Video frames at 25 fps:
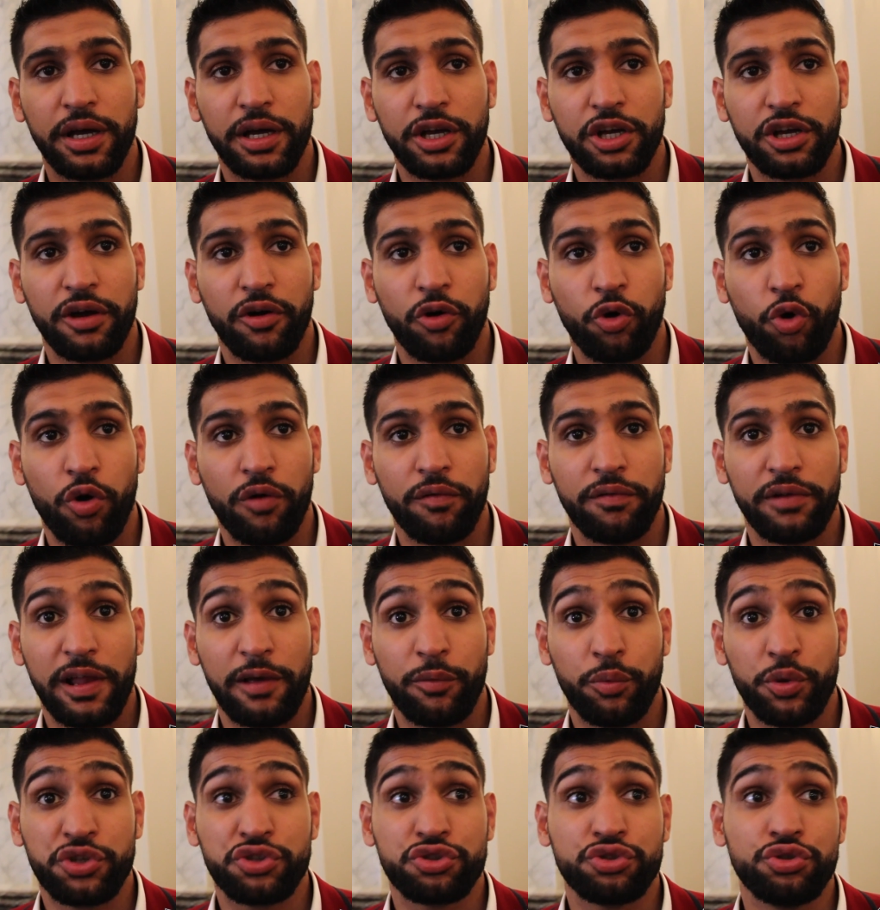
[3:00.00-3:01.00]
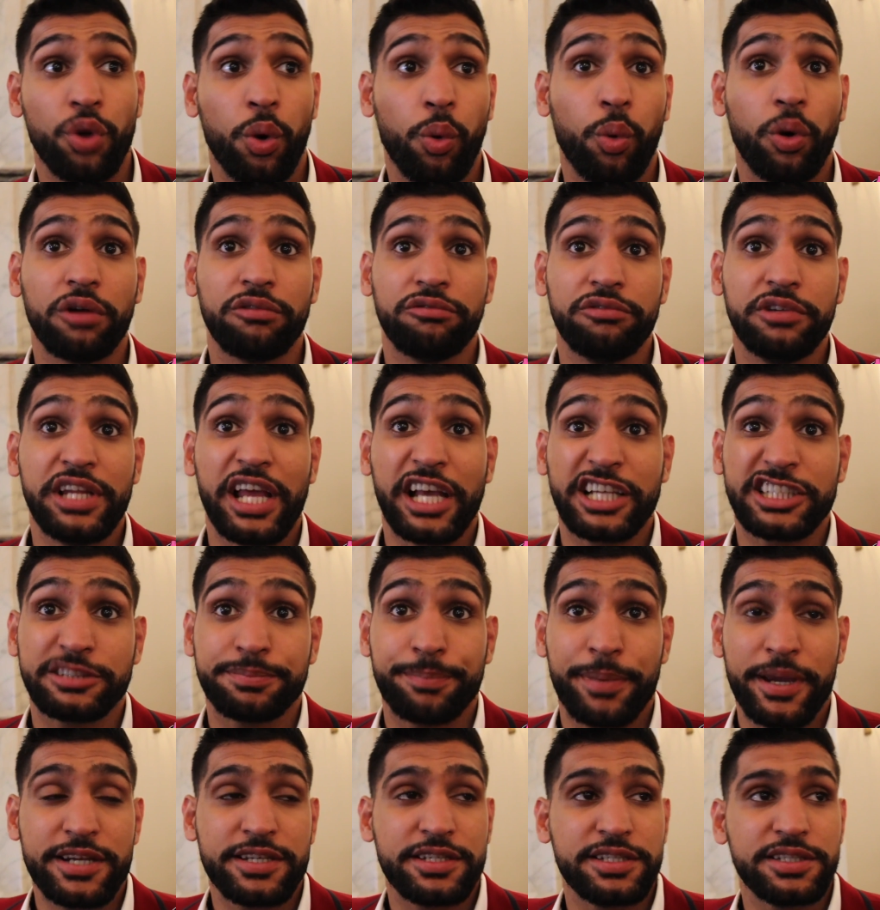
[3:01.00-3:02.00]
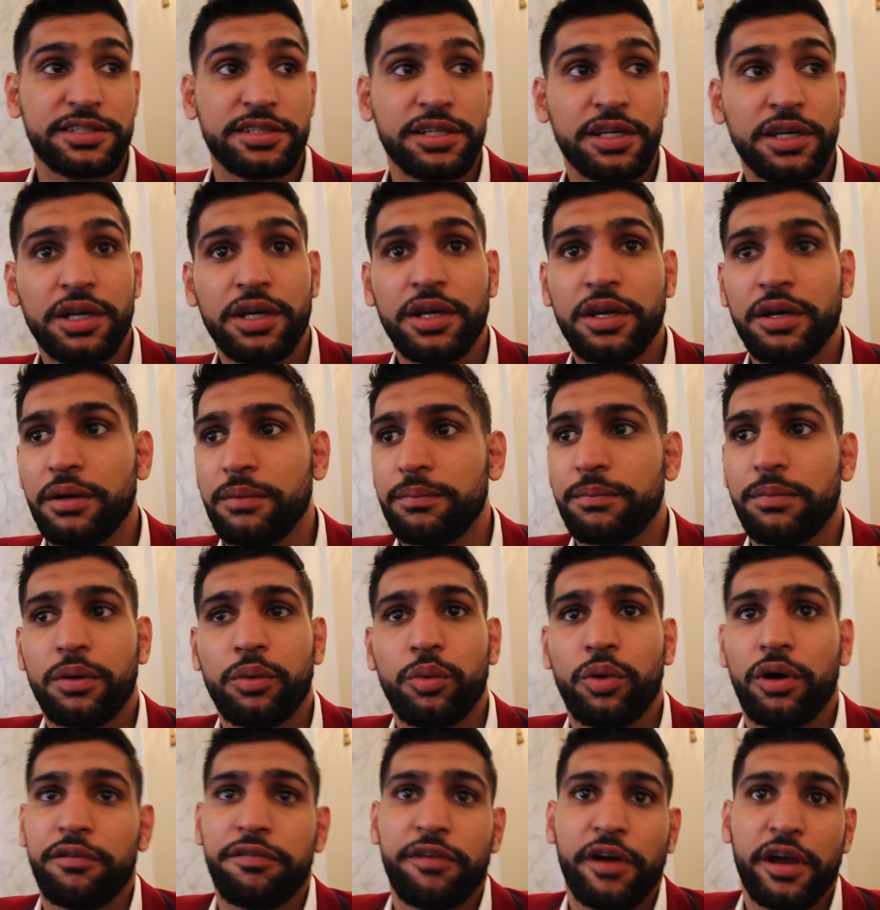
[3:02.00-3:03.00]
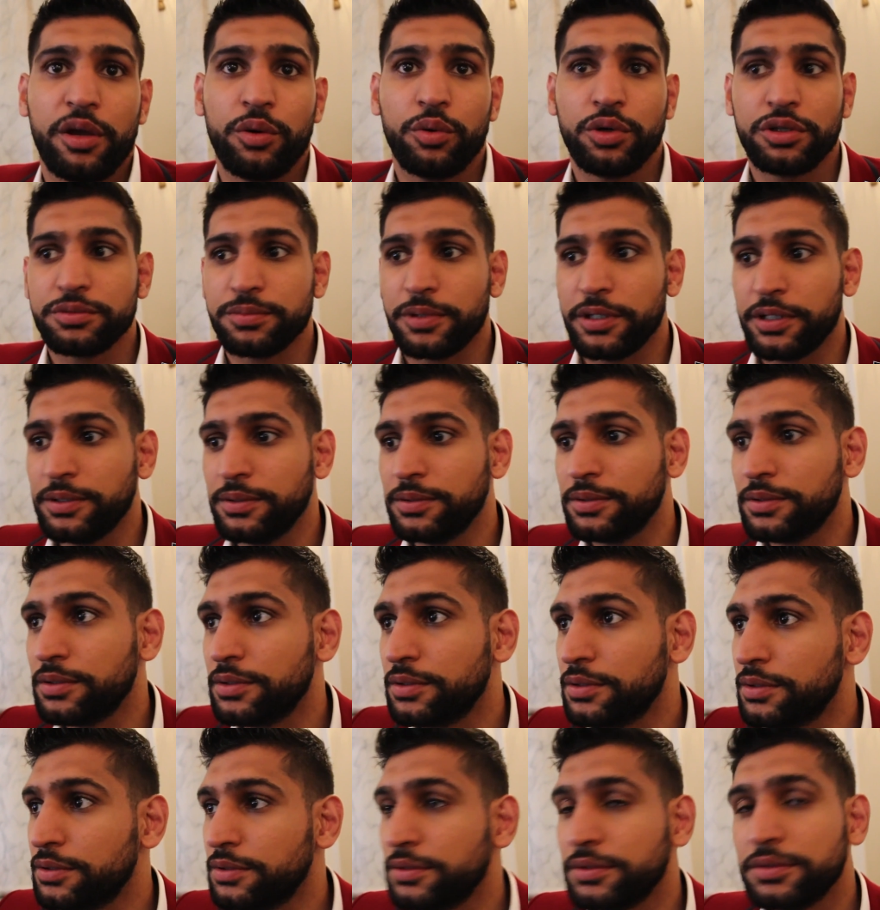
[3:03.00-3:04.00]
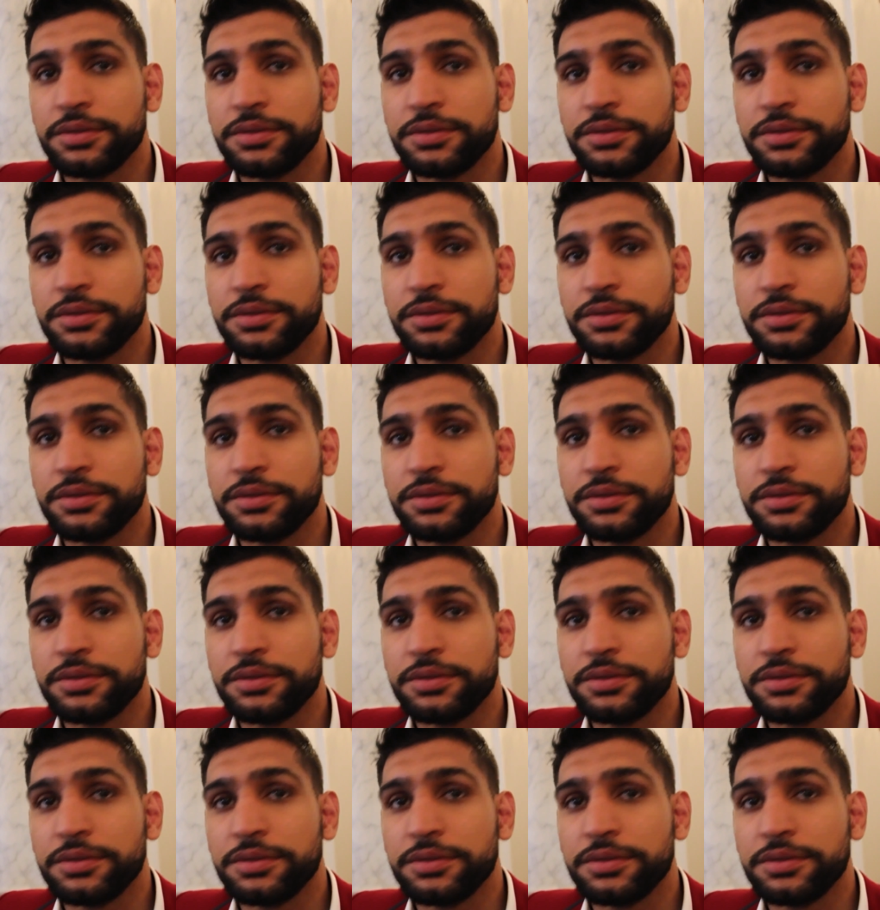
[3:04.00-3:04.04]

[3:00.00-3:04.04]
KOVALEV, which no one really expected for what a fight it was, man.